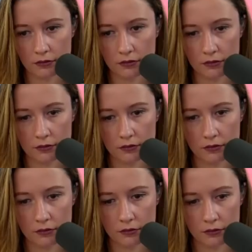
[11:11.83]

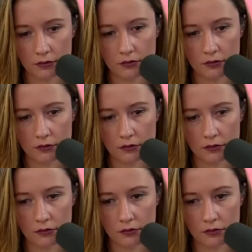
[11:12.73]

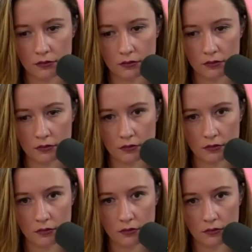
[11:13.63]

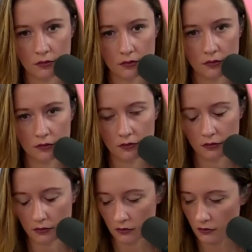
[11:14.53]

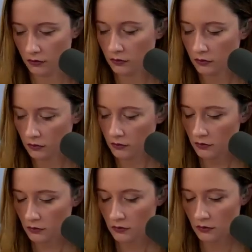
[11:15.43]

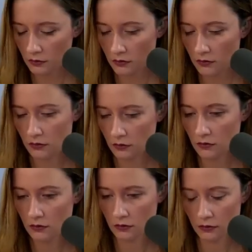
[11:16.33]

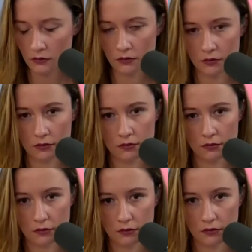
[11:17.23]

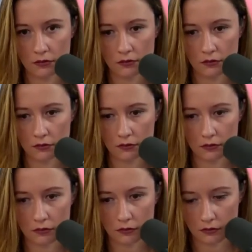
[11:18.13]

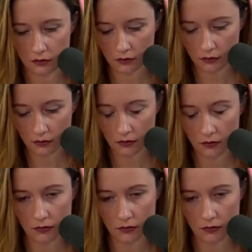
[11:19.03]
[no speech]